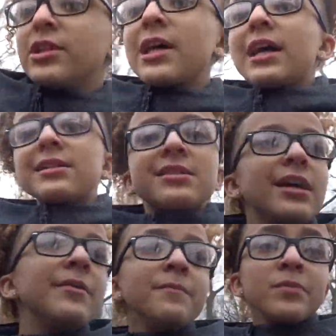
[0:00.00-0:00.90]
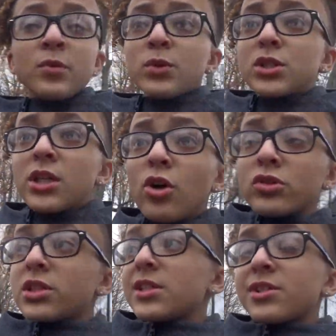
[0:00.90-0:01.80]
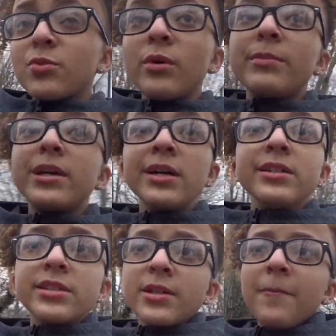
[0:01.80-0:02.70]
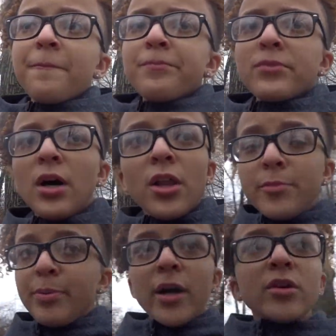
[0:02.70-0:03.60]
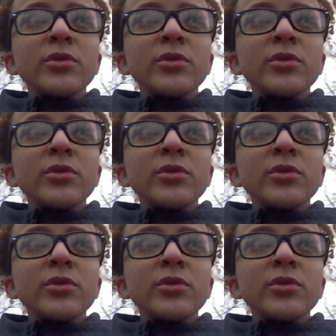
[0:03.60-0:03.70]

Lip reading: Like I said, we was gonna go to this one because the other part